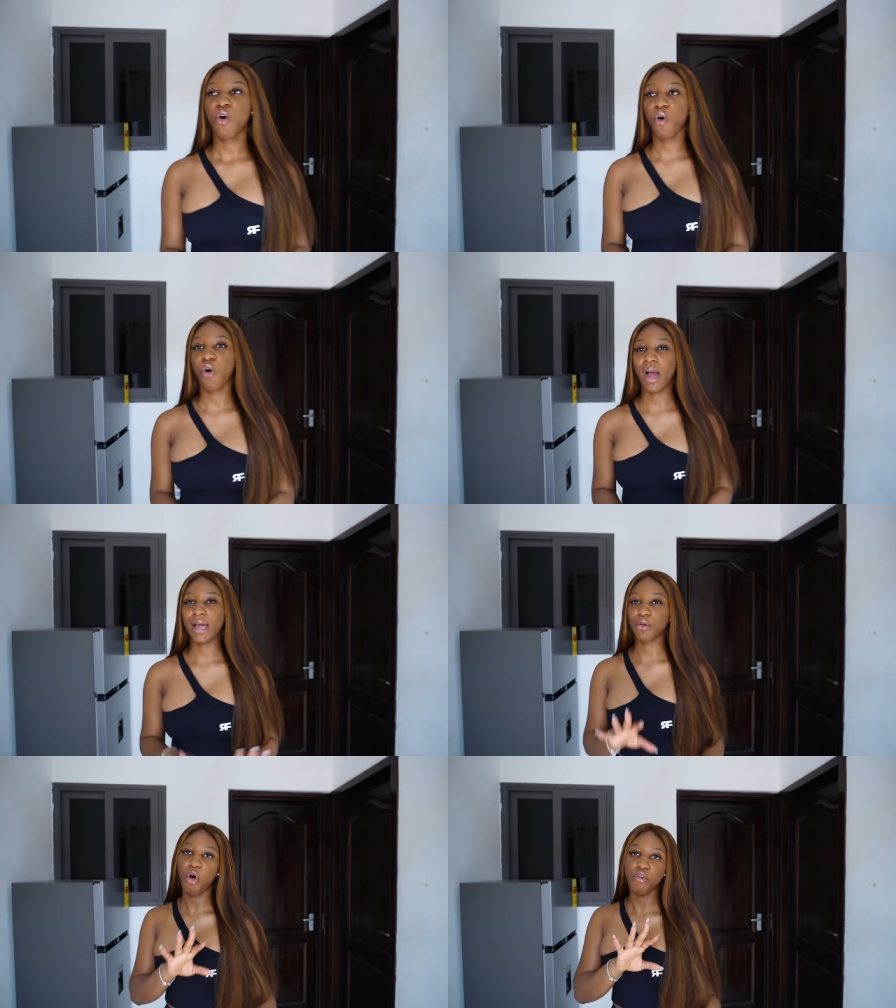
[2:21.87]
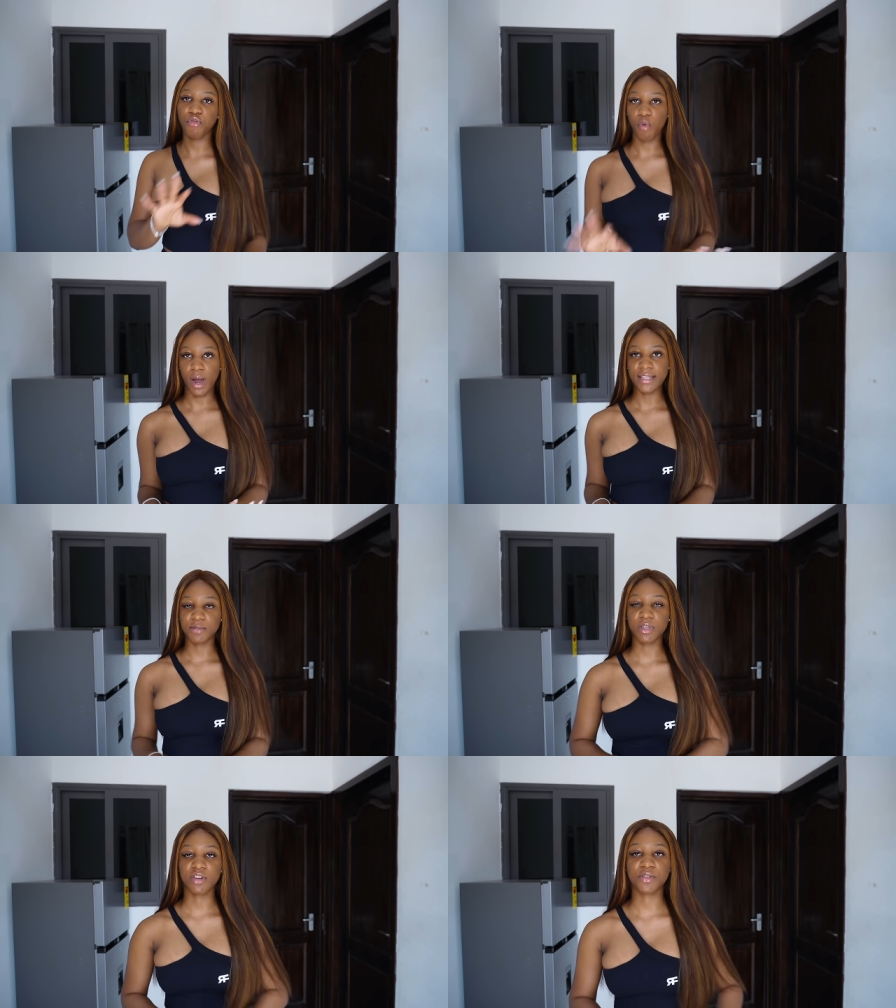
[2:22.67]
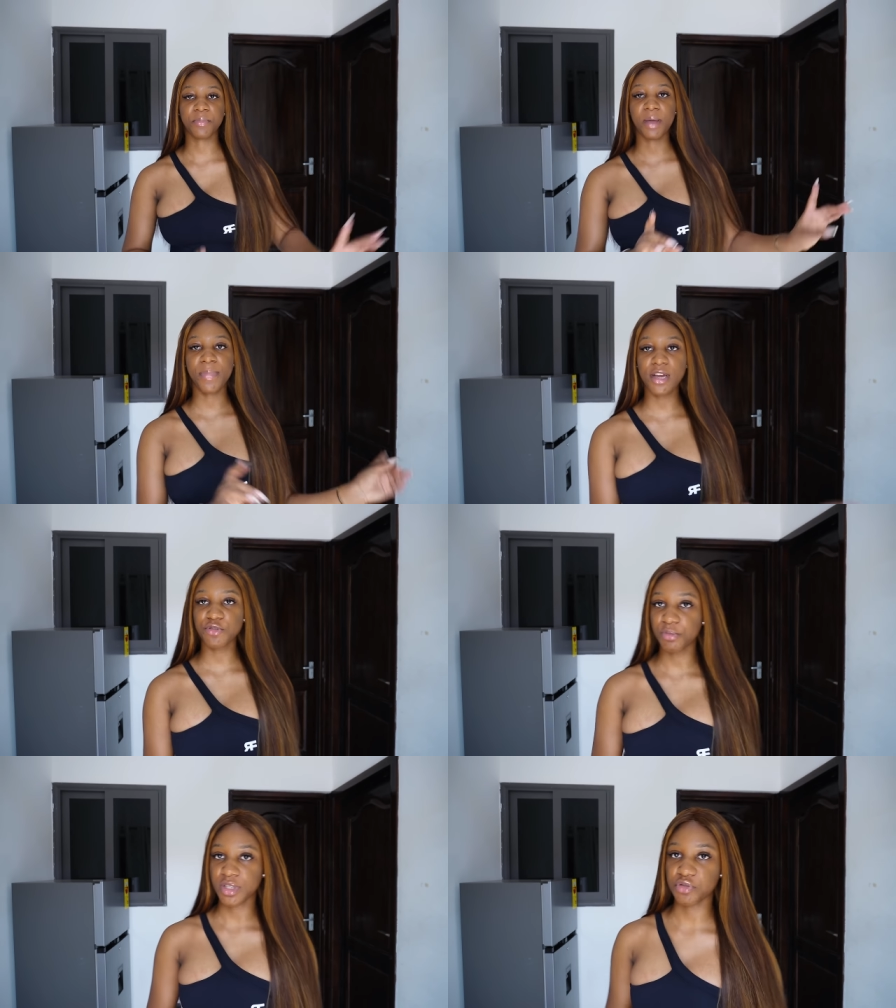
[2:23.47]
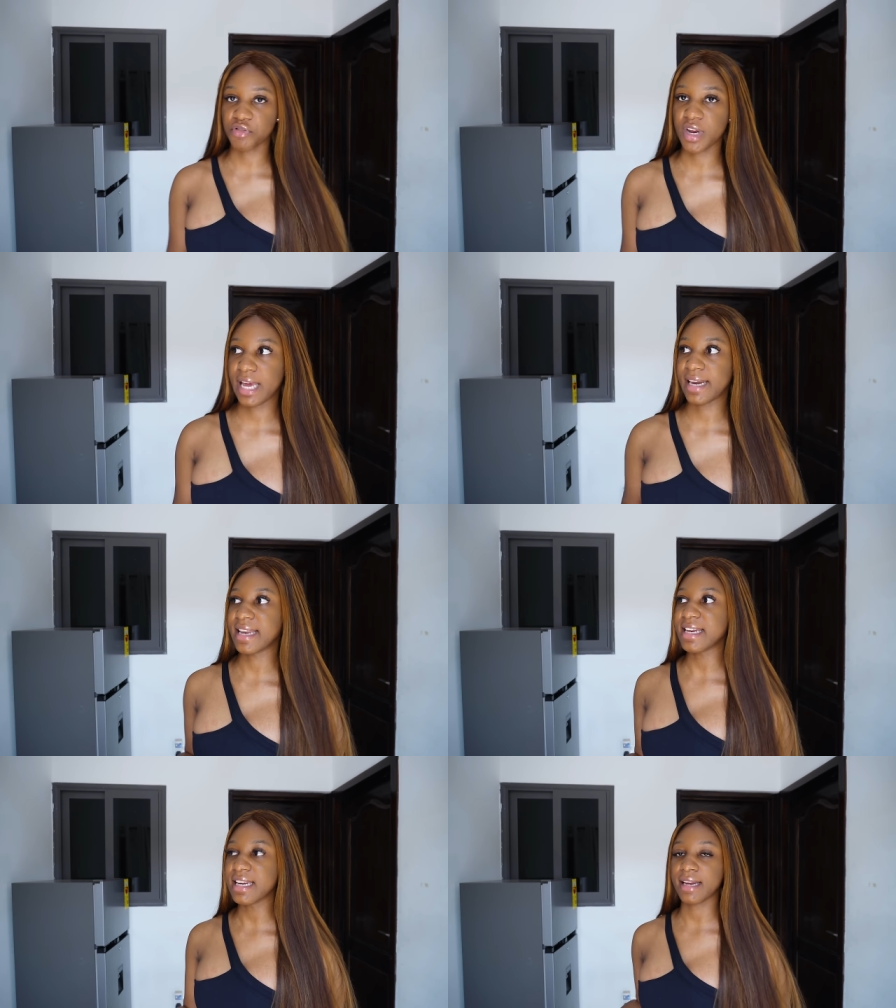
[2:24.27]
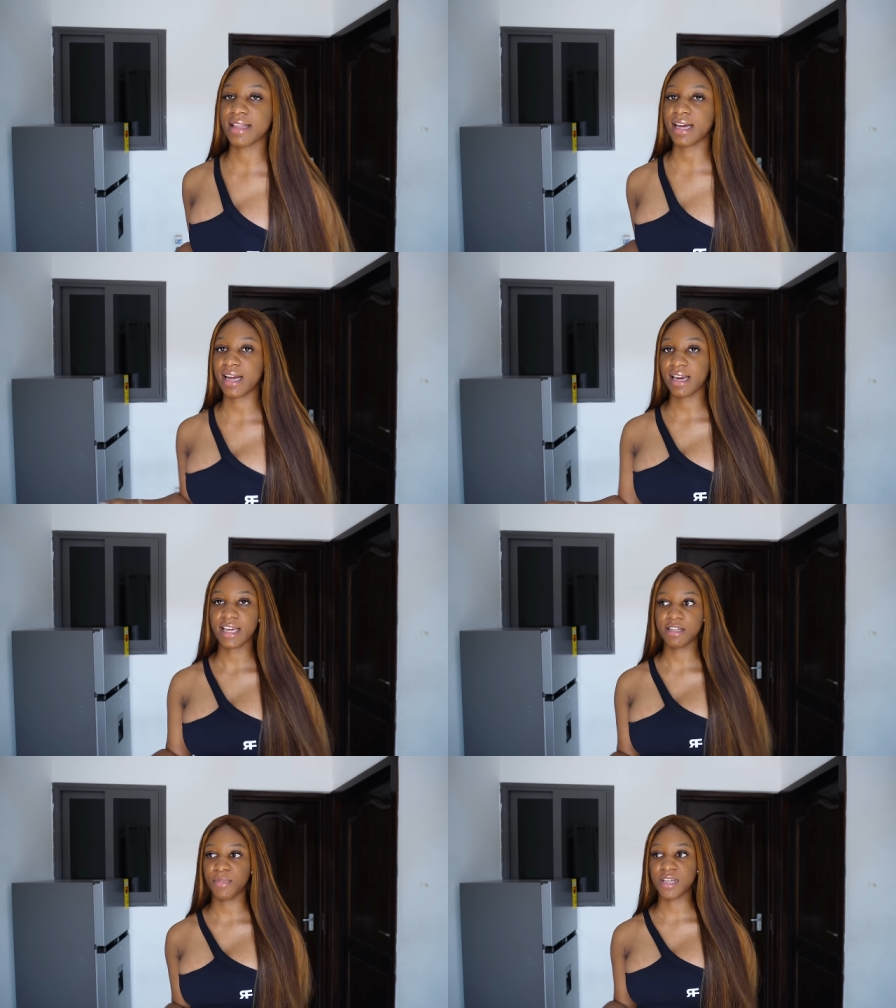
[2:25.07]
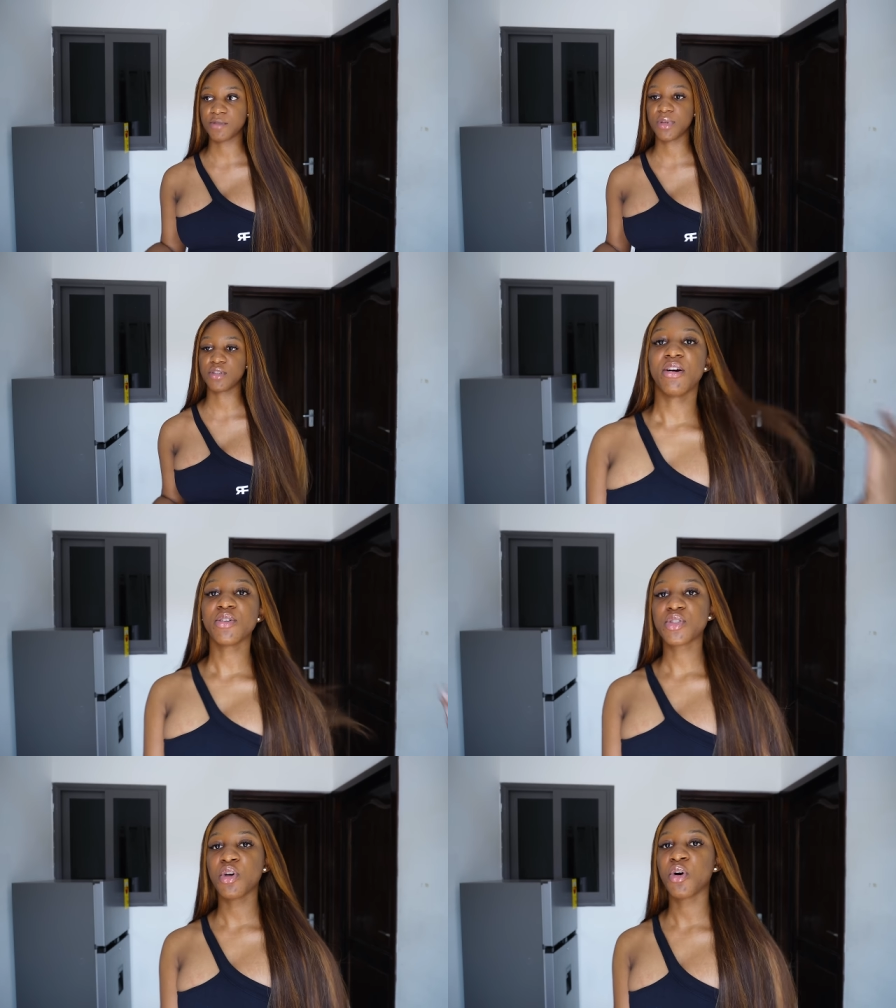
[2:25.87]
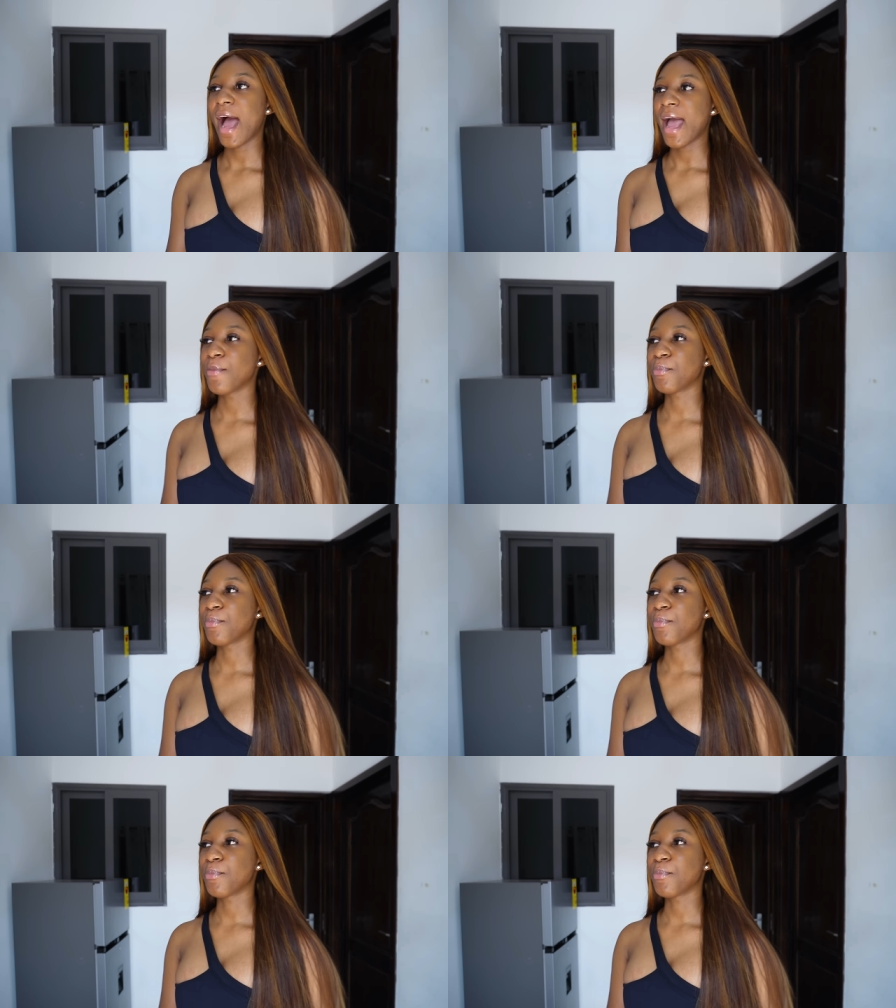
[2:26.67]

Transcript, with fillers: or an off-white because my bedroom is grey and I need another color in my space. Also, I